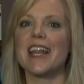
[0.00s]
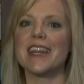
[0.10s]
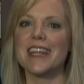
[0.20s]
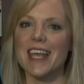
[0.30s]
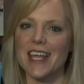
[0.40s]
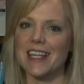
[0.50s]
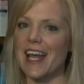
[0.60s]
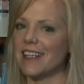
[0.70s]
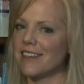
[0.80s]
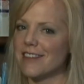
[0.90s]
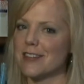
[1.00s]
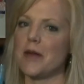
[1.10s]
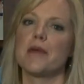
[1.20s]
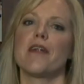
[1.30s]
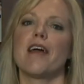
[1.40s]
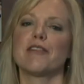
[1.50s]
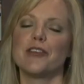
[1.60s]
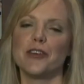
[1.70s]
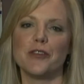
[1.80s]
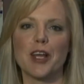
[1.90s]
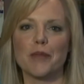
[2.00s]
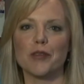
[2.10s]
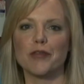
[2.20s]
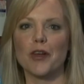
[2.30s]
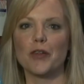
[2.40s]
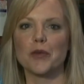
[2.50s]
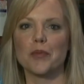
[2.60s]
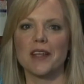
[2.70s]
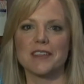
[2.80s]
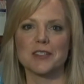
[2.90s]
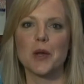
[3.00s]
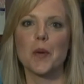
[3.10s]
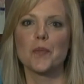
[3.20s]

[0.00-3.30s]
and then that little stubborn afternoon nap will fall into place.